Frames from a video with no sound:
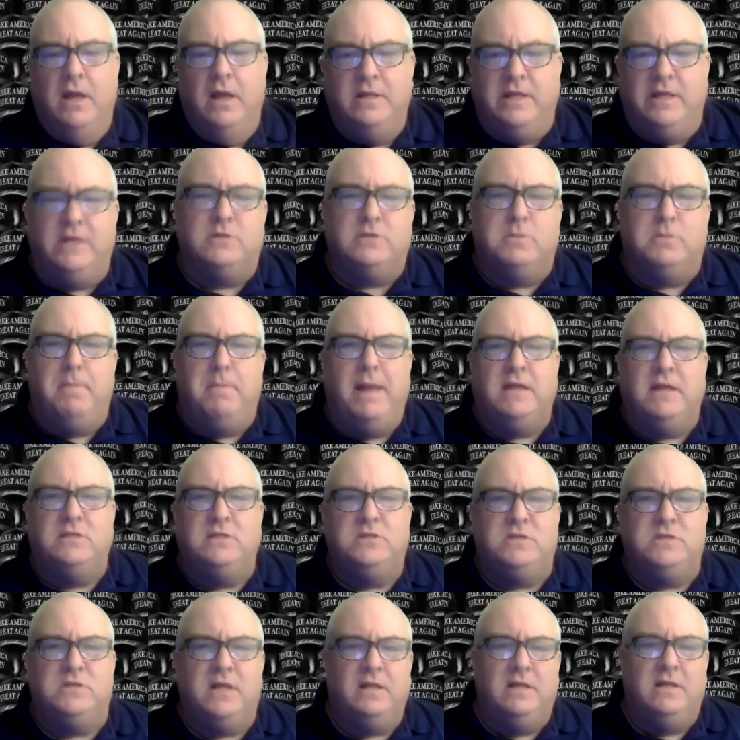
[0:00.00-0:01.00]
These men
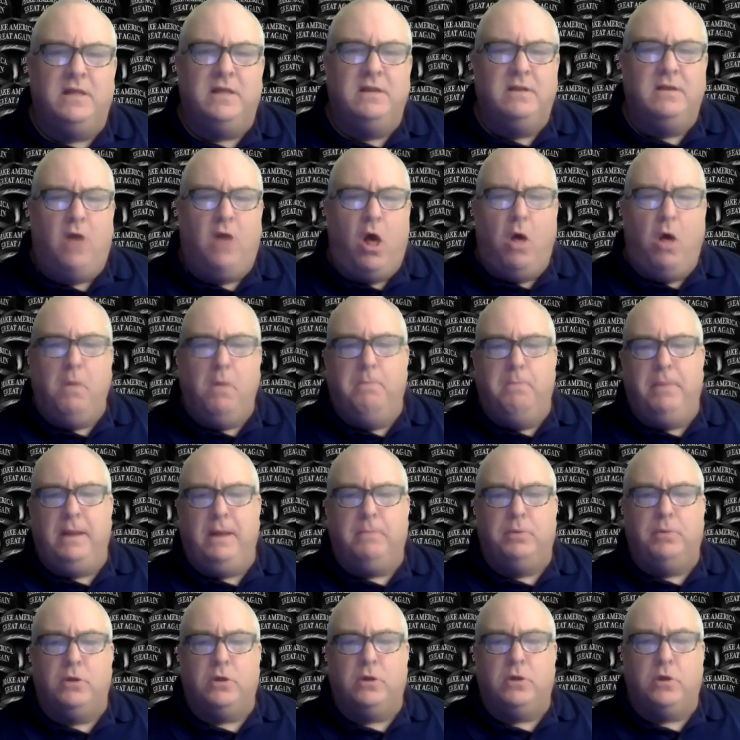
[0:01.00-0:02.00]
said that all
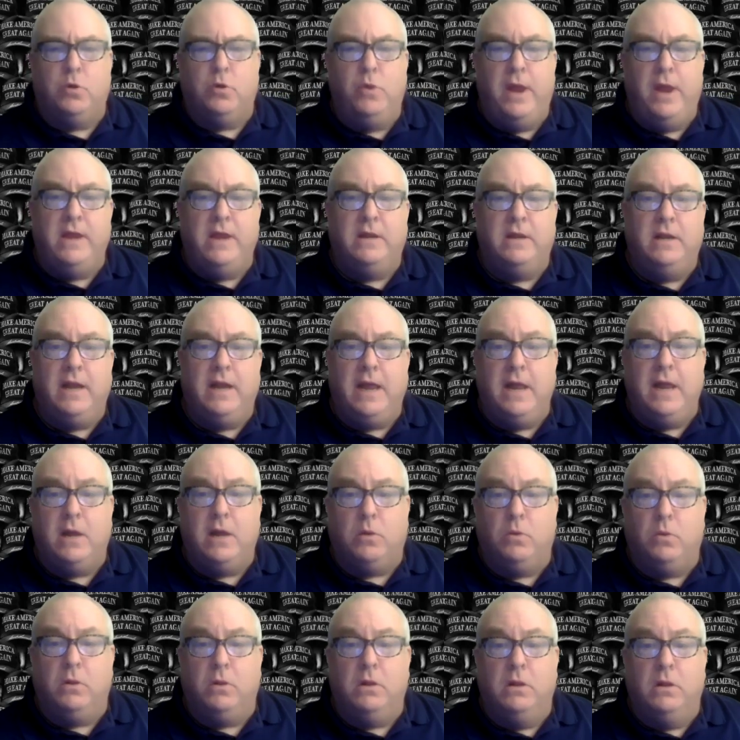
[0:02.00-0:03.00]
people are created
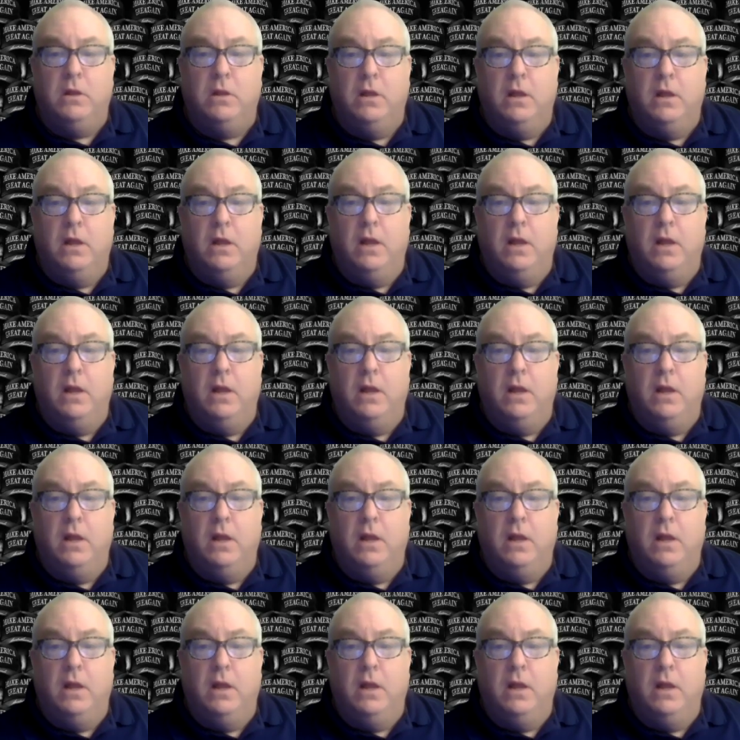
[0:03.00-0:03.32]
equal,